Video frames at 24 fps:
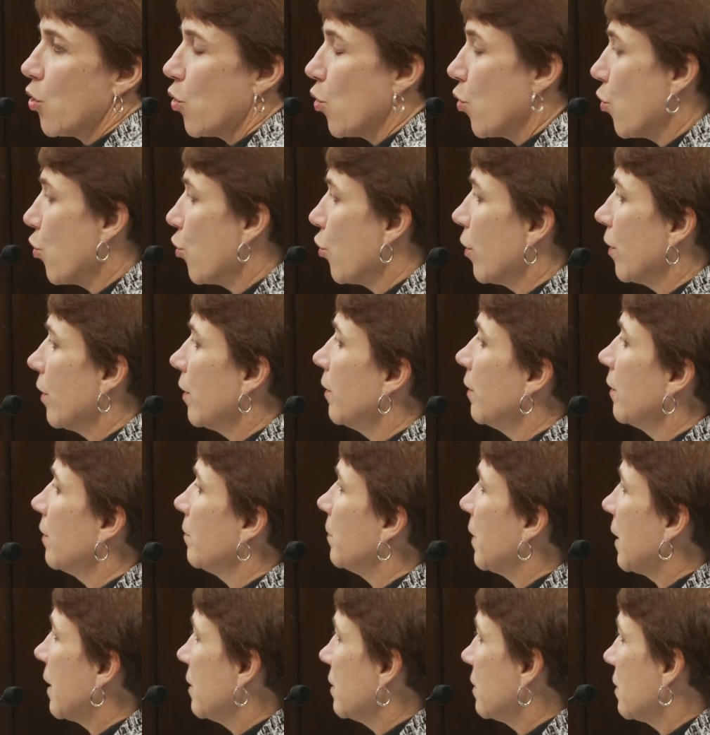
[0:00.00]
or
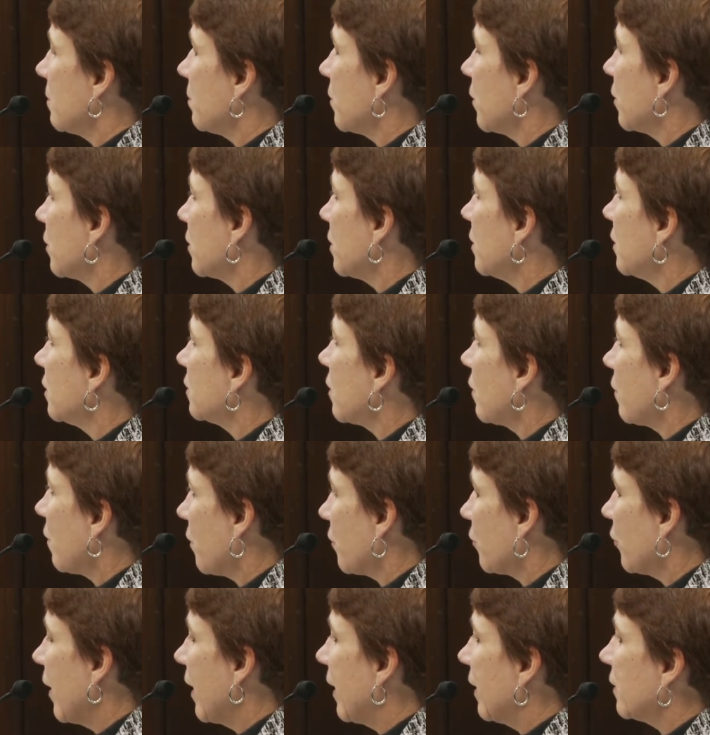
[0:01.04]
because the person is a
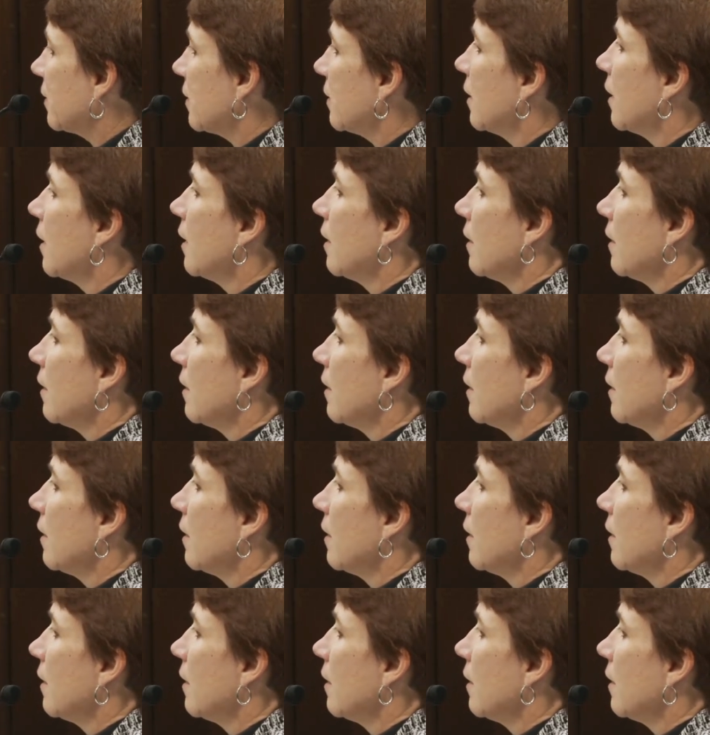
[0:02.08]
threat,